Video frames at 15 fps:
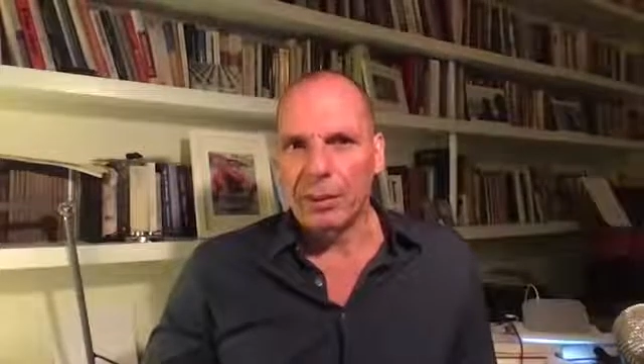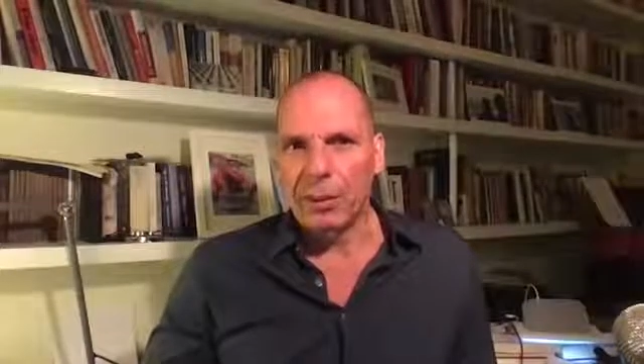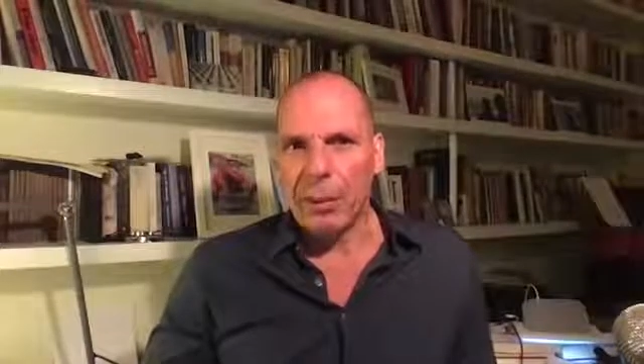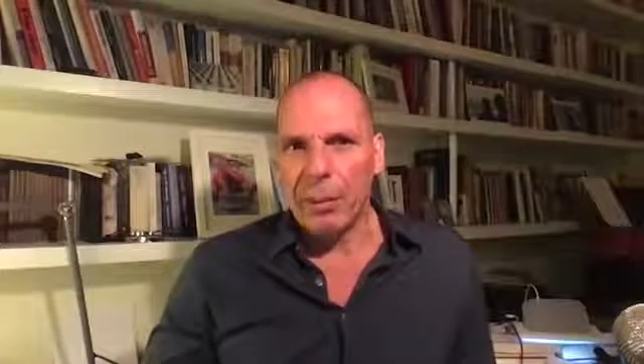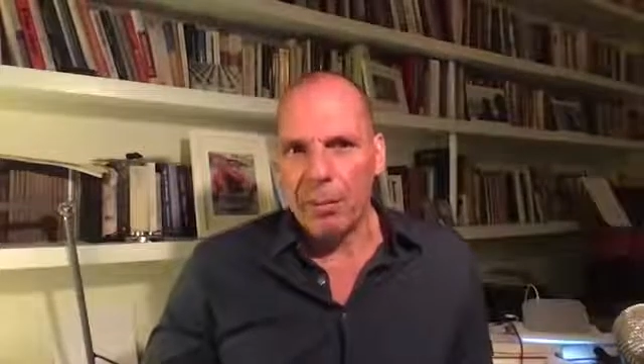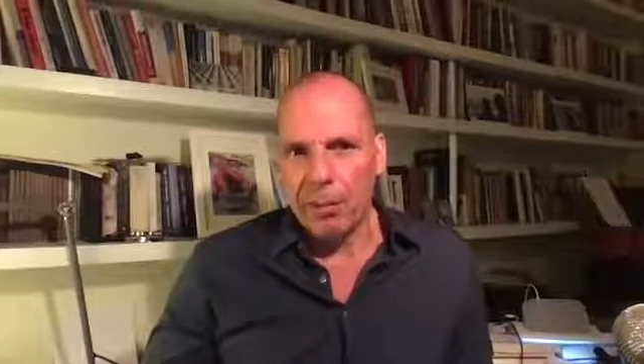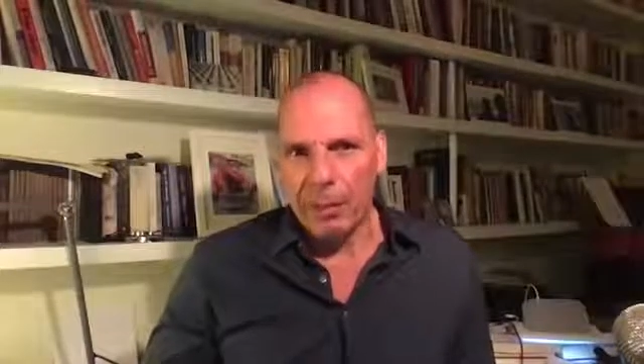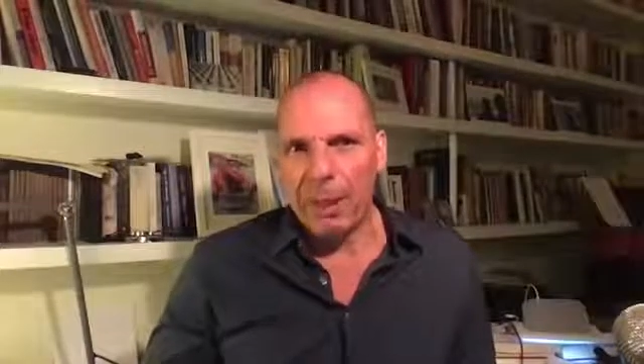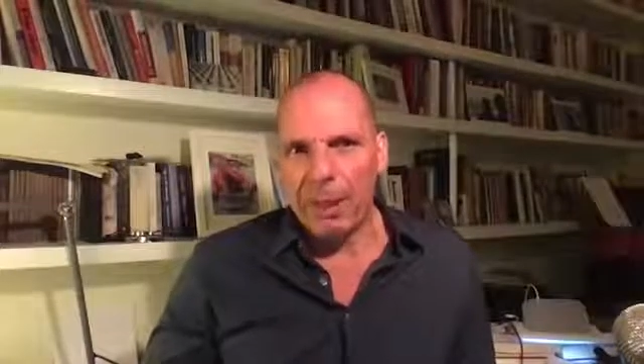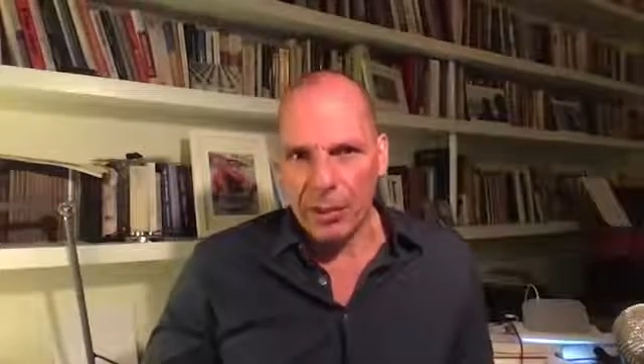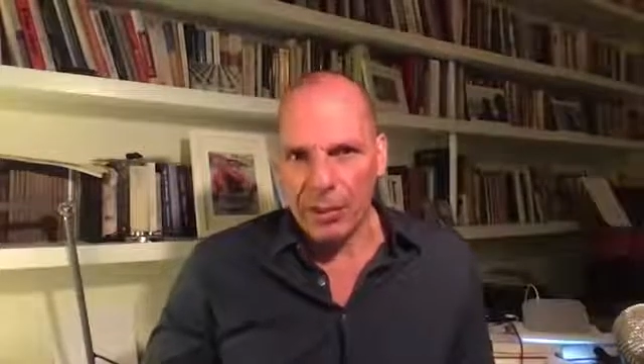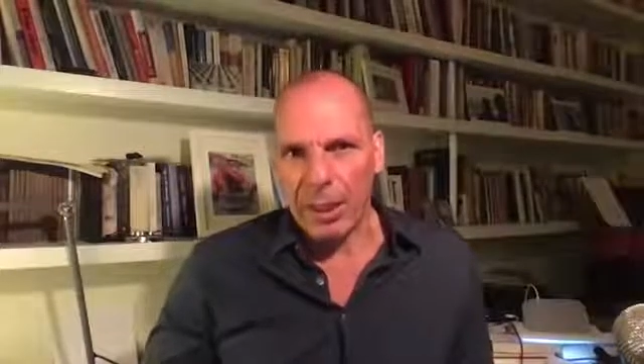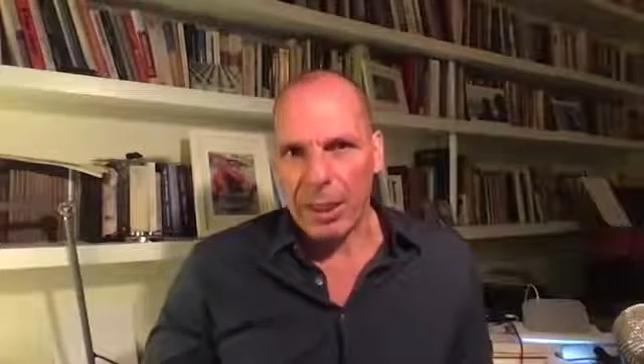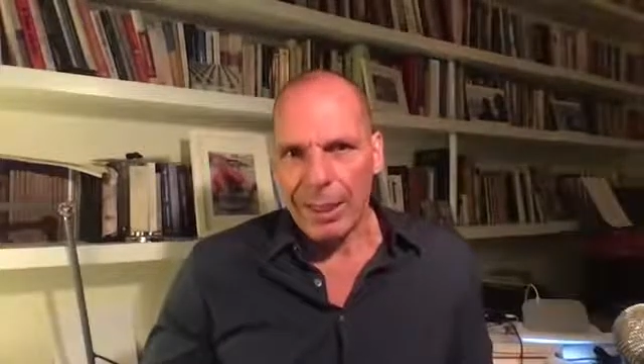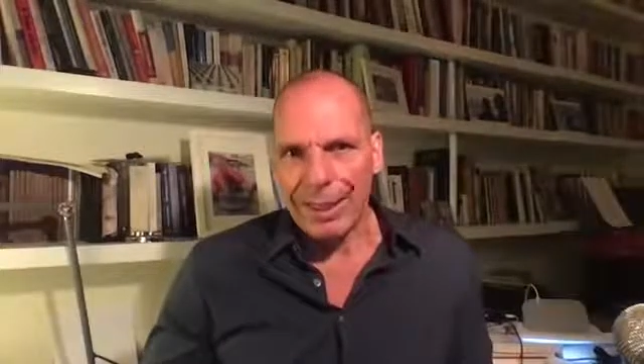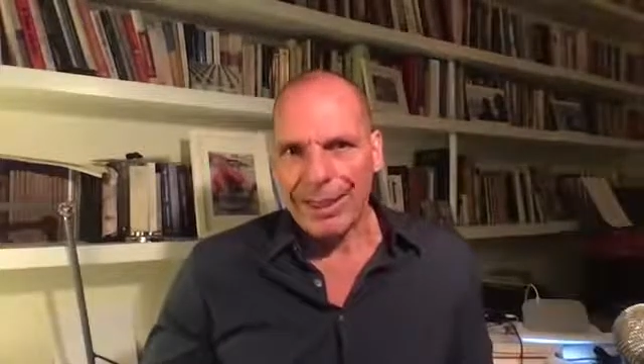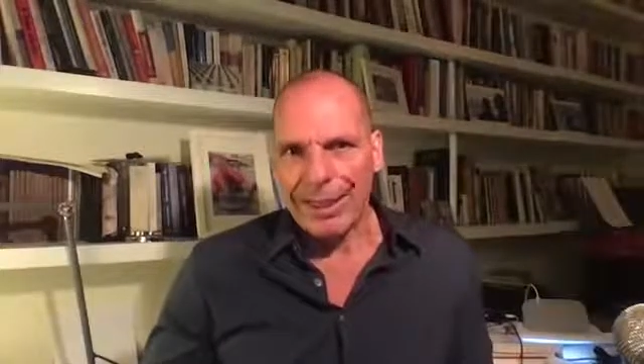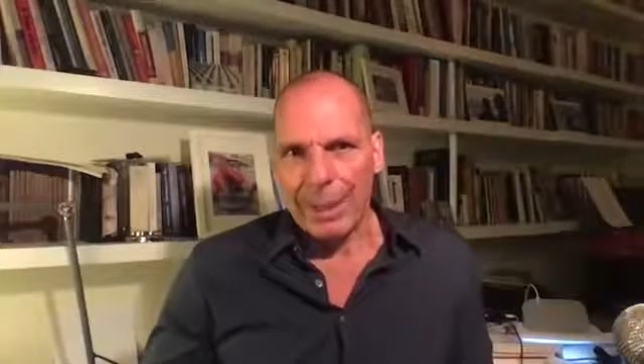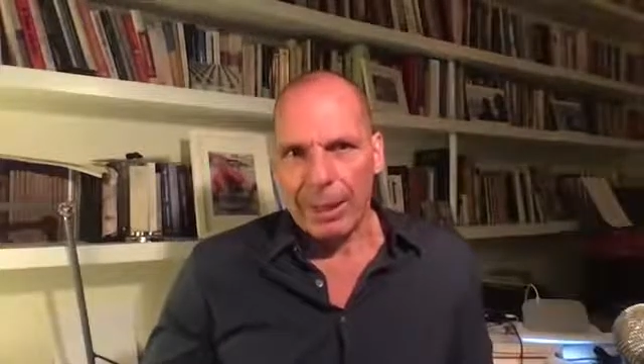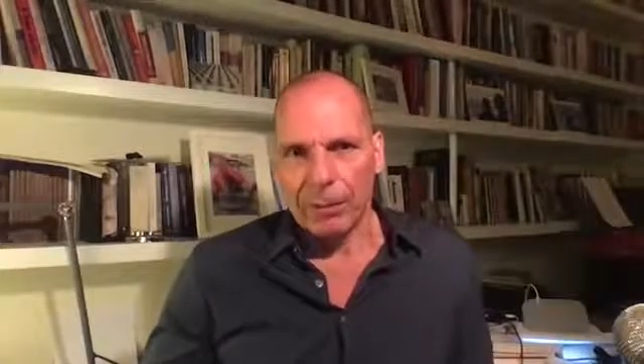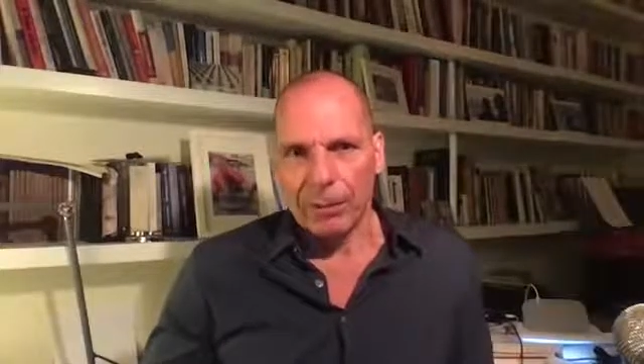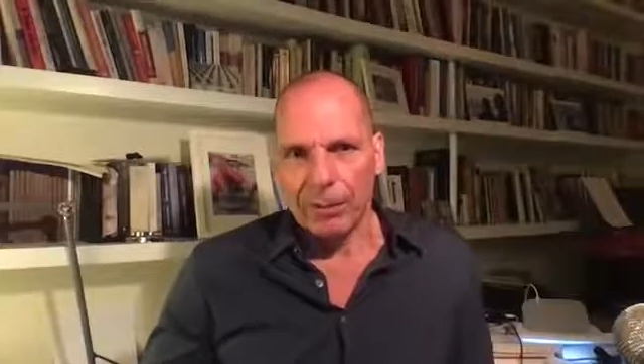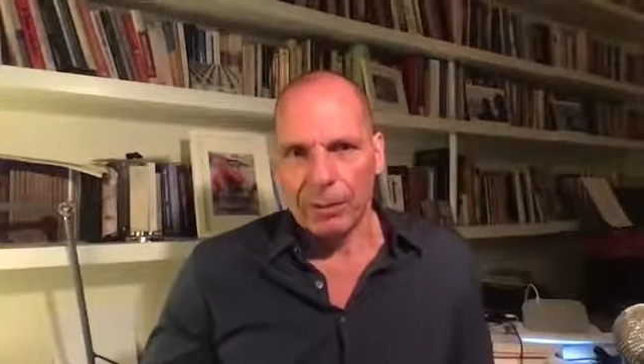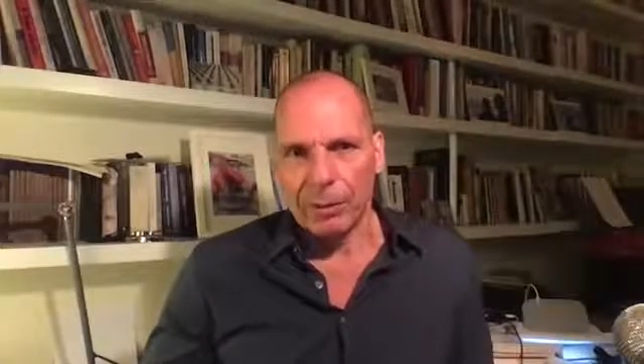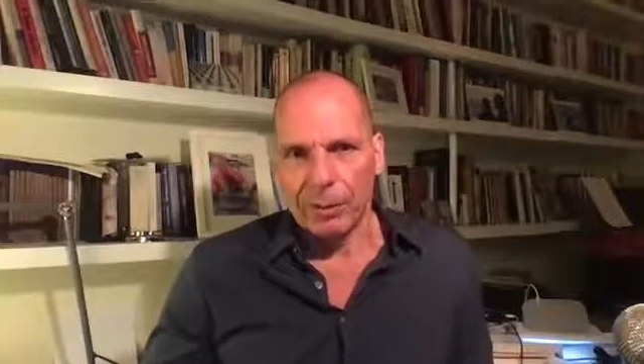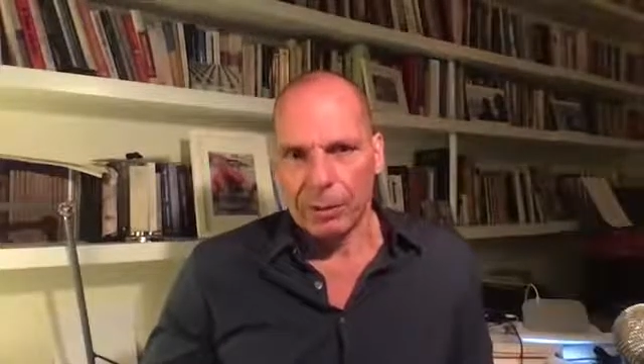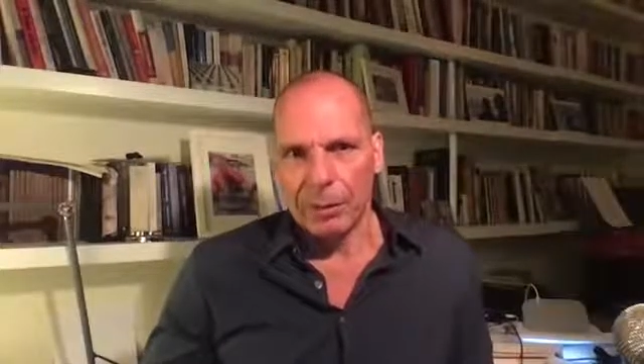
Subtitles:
were the pillars that kept